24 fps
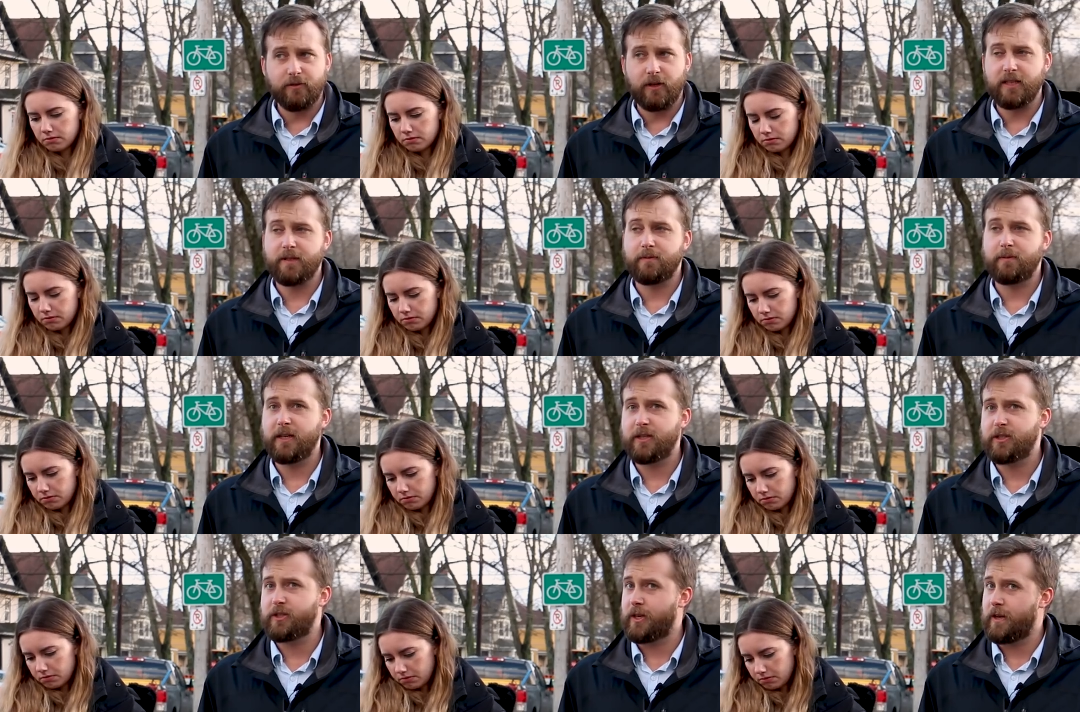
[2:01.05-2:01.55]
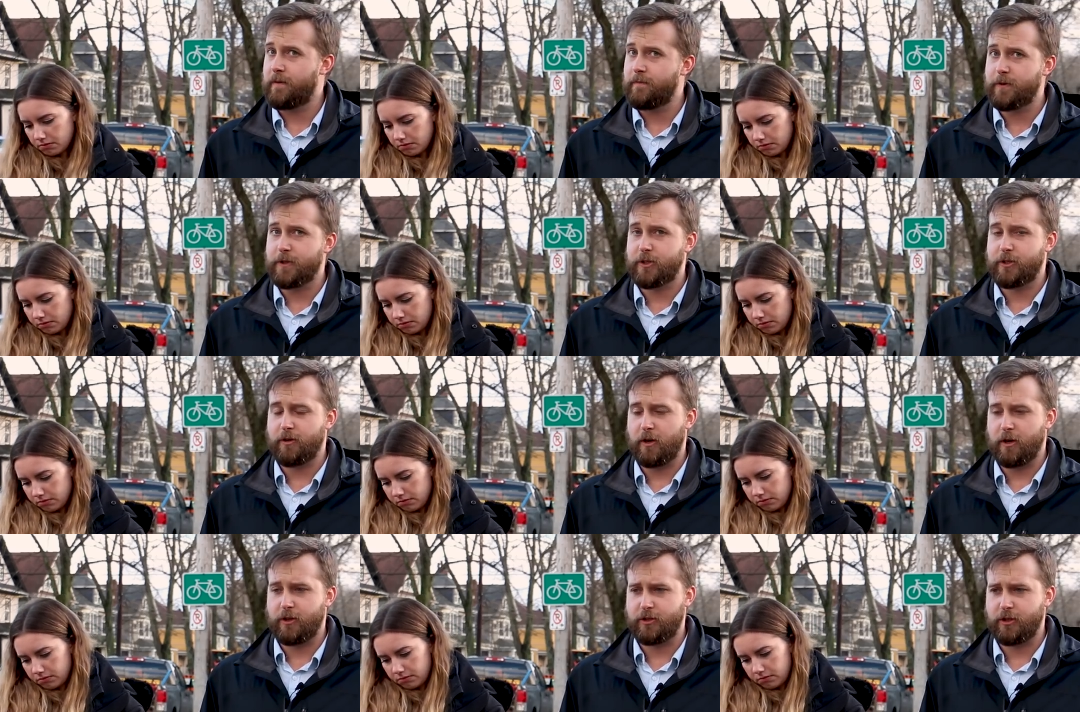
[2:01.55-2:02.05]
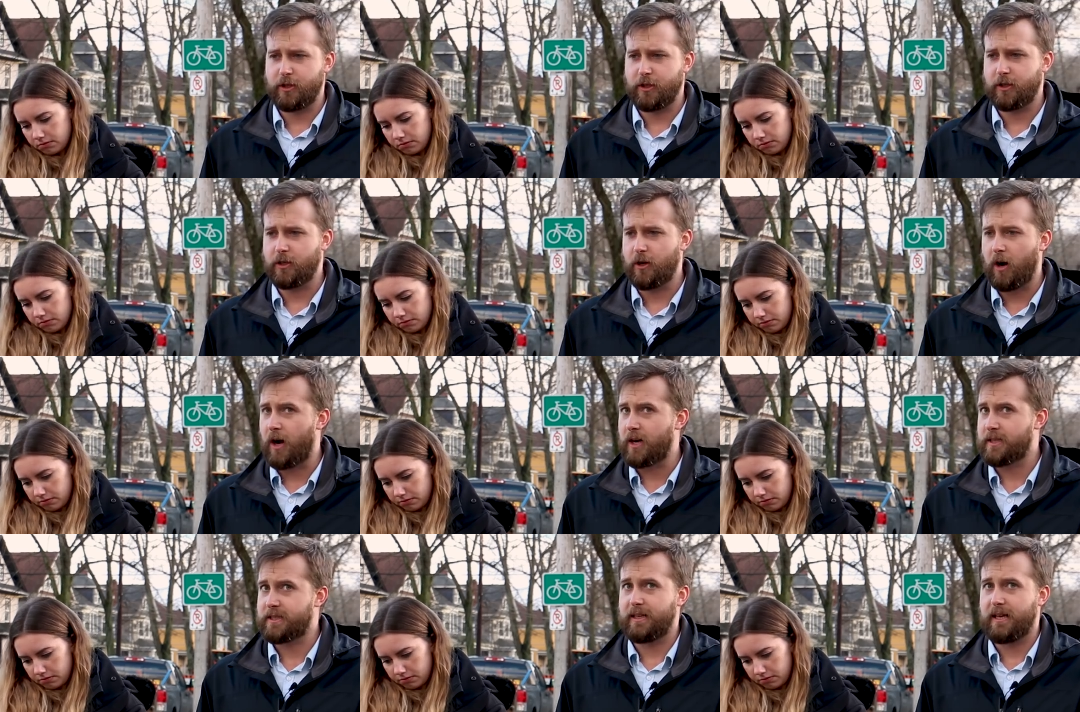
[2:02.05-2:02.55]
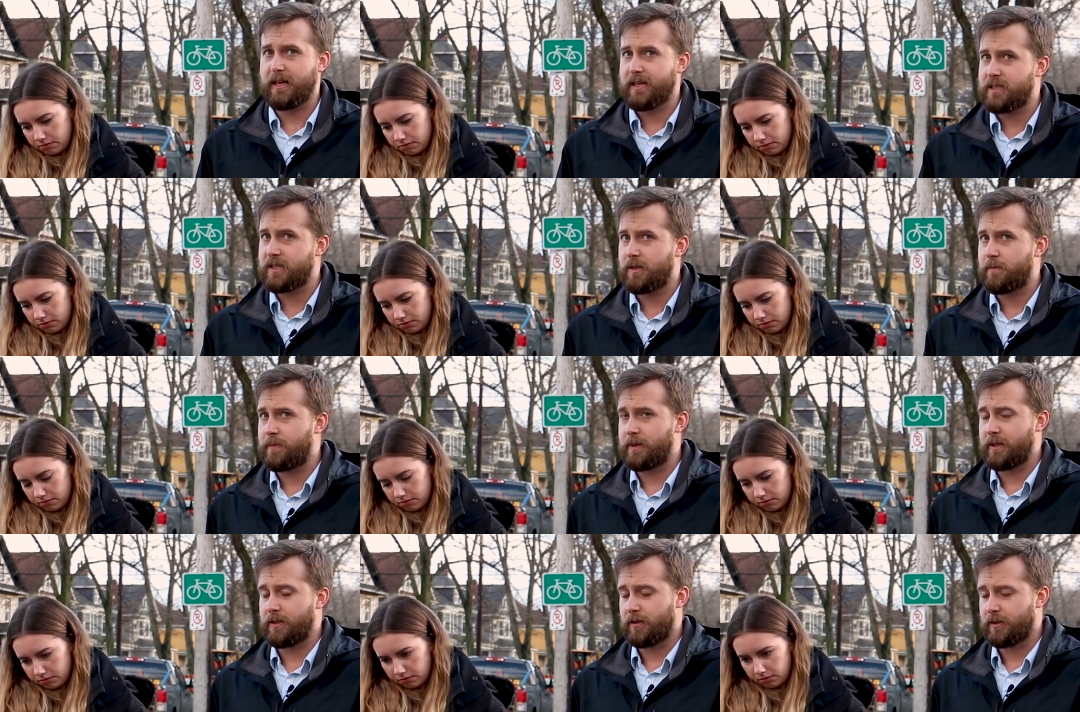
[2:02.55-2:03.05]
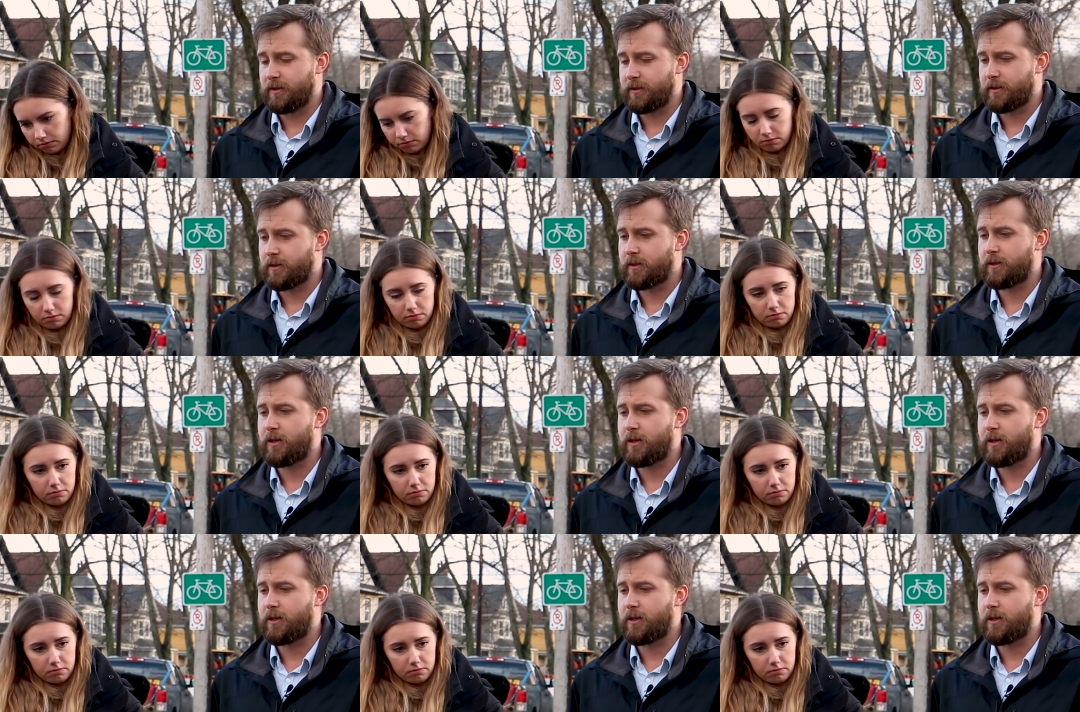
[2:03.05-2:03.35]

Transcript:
Speaker 1: transportation infrastructure costs less to build,